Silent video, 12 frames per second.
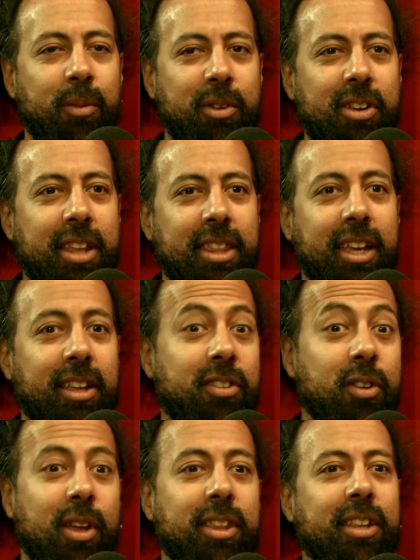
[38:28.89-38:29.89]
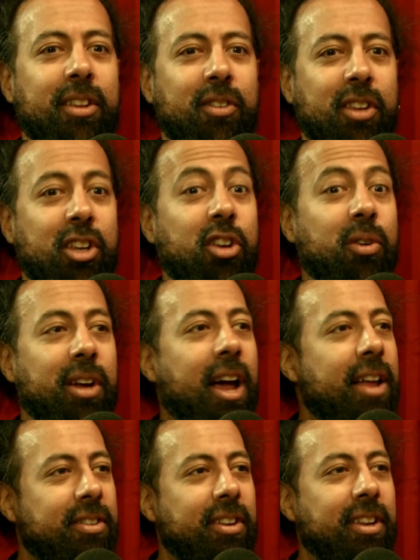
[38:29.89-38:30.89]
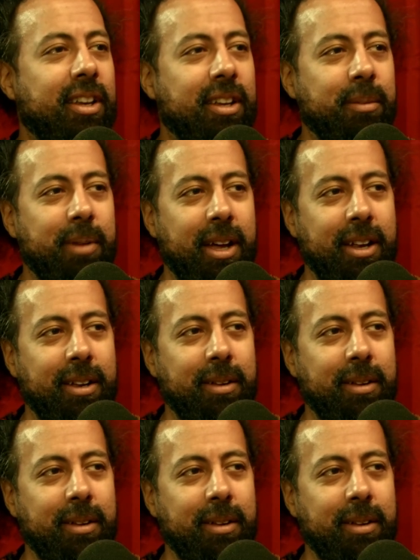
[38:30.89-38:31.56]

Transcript: Which I think there's a curiosity about it.